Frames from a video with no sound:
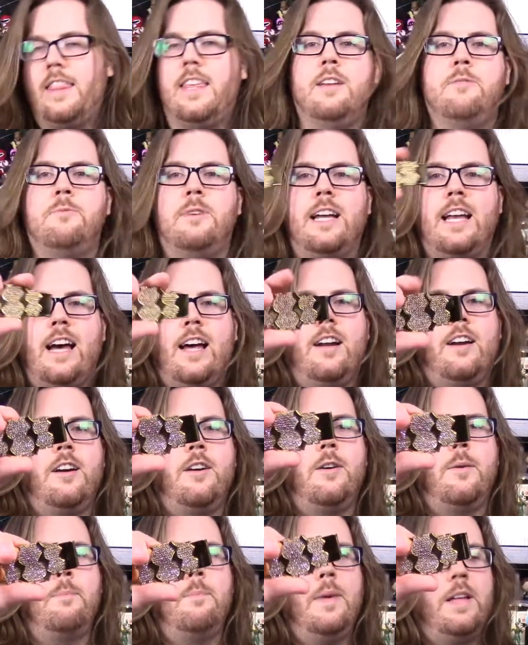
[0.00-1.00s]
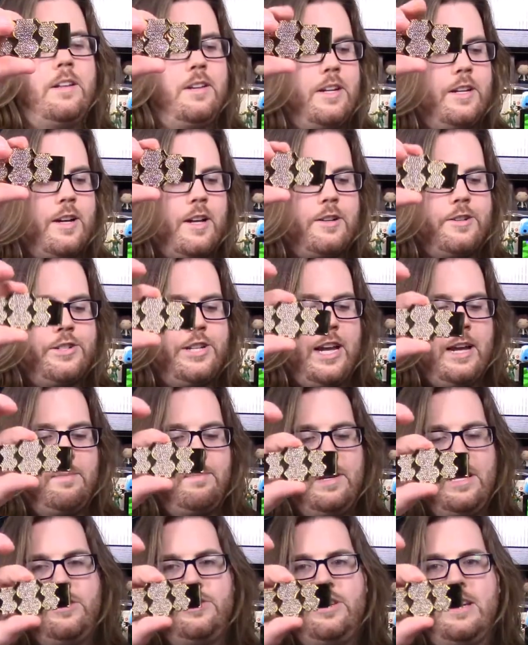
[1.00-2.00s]
Then we got our $1 Million
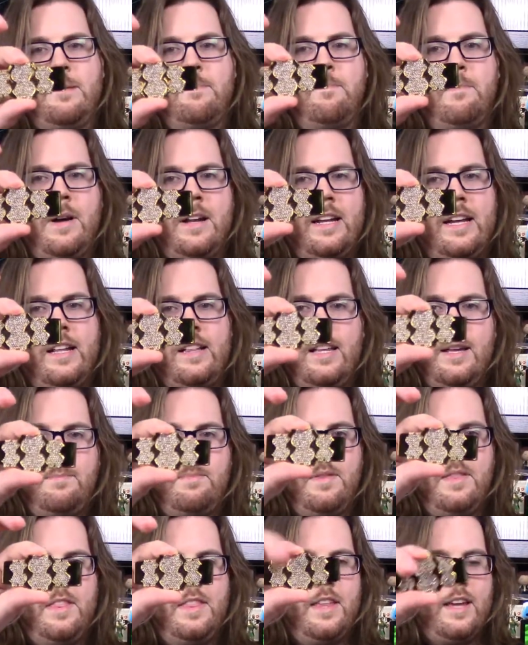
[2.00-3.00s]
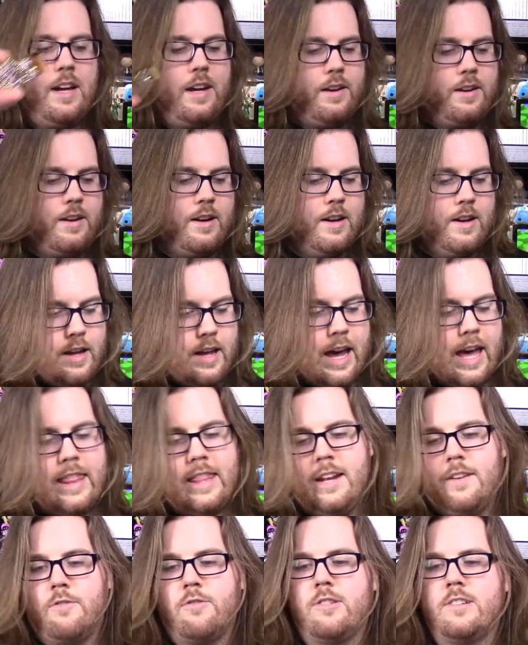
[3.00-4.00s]
Championship money clip there, and
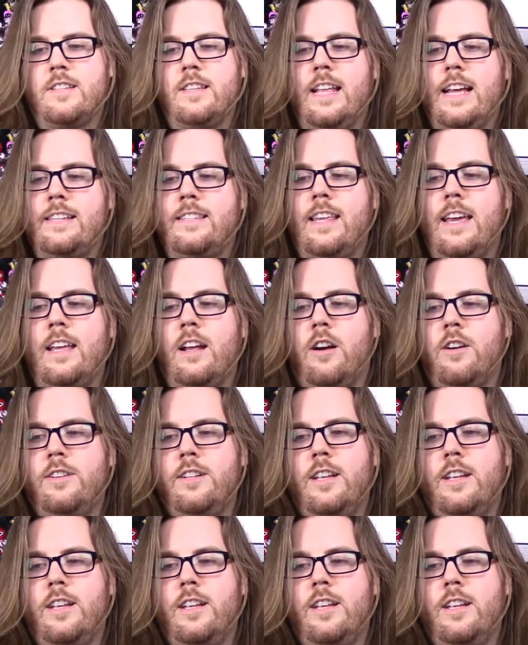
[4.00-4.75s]
then of course last thing, our